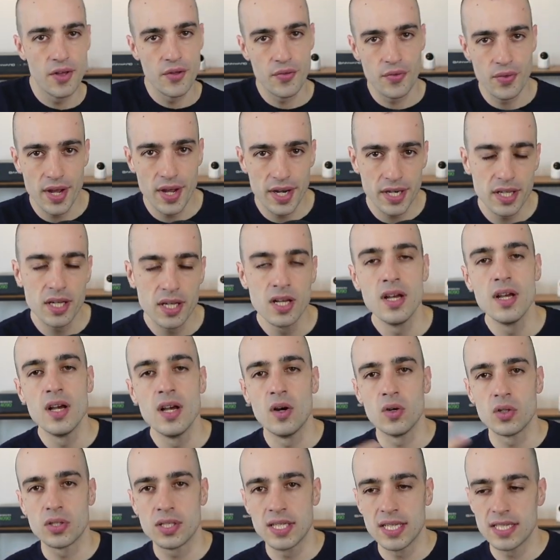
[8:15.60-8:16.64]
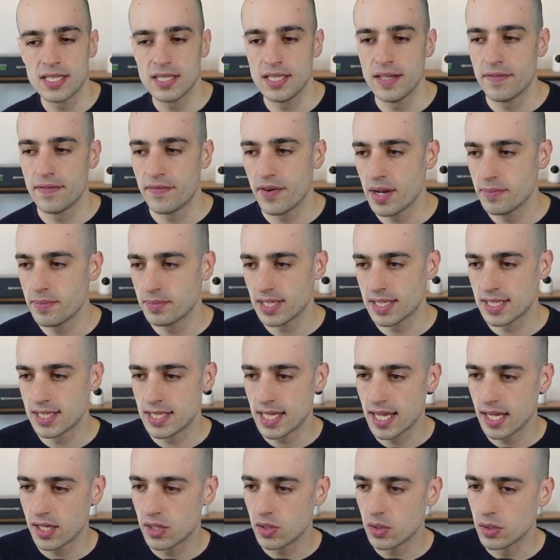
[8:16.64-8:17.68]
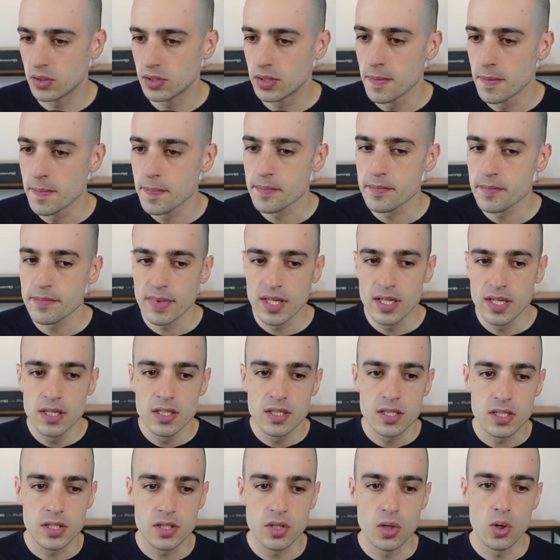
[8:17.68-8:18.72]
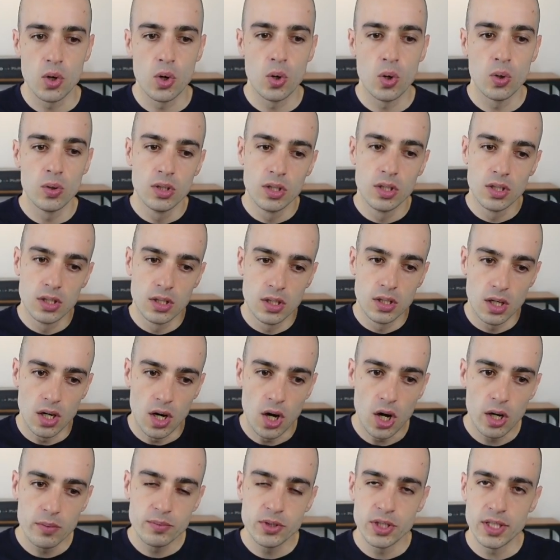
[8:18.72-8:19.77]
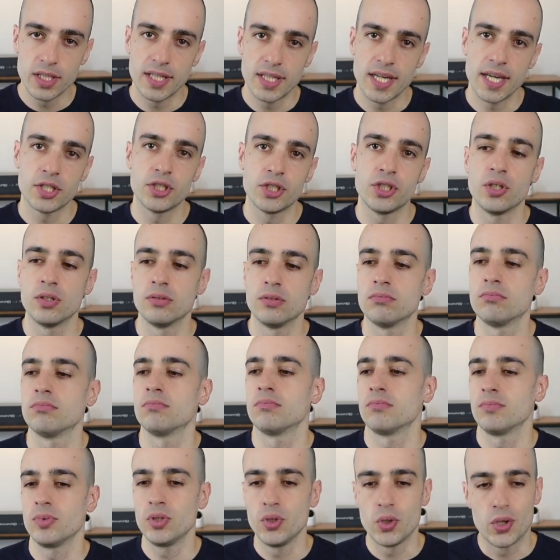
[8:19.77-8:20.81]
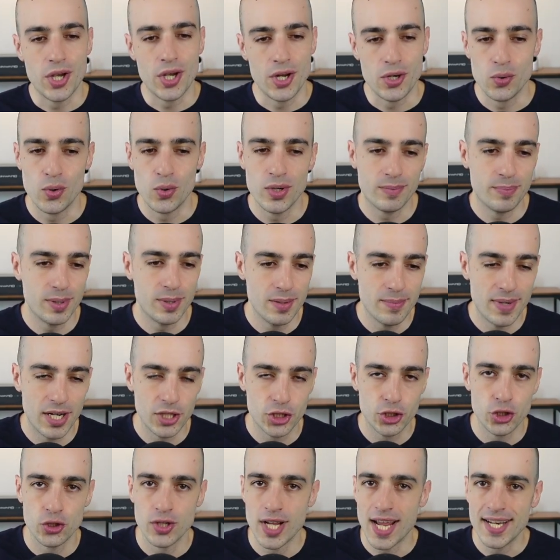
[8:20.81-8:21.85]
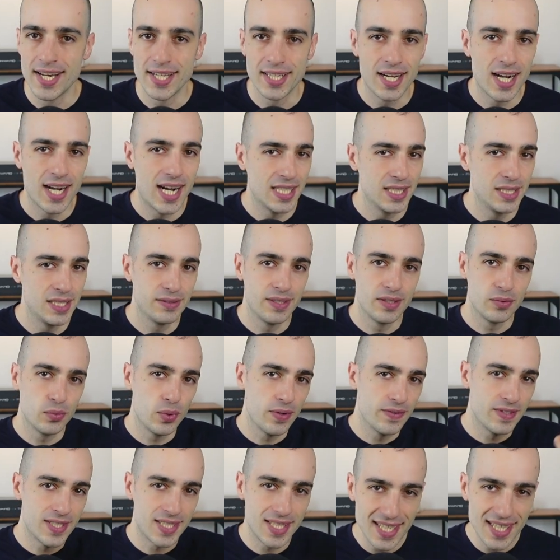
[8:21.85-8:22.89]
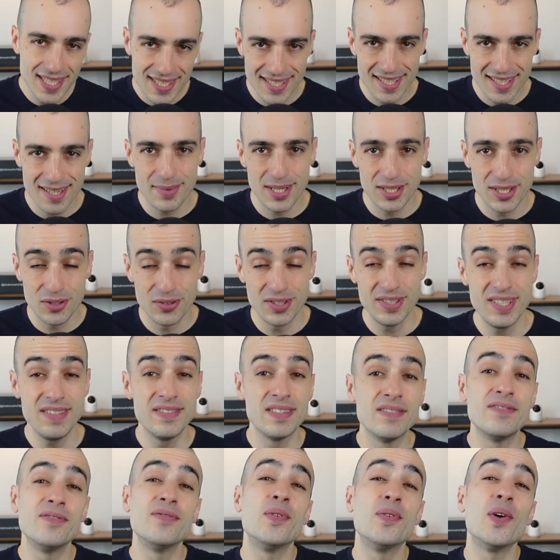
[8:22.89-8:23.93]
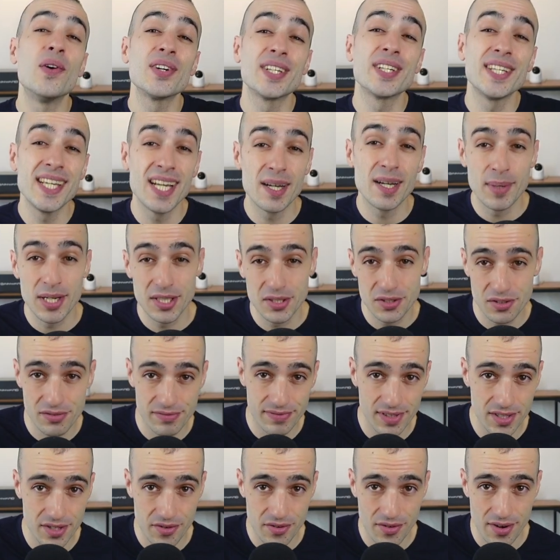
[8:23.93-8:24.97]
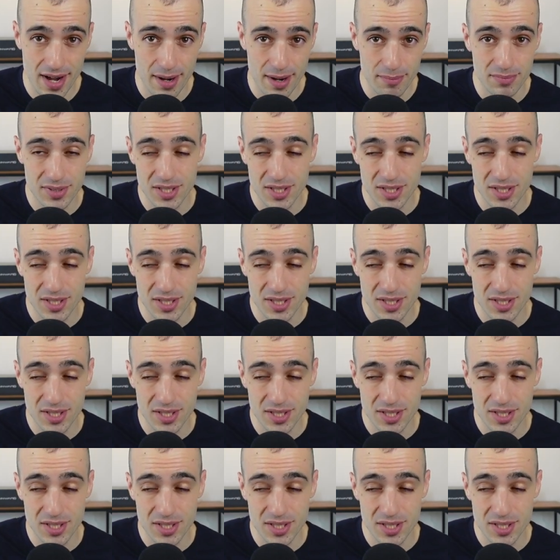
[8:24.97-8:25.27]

30 or 60 frames a second. So object detection, you can do it pretty much on any card, even with 6 GB or even 4 GB of video RAM.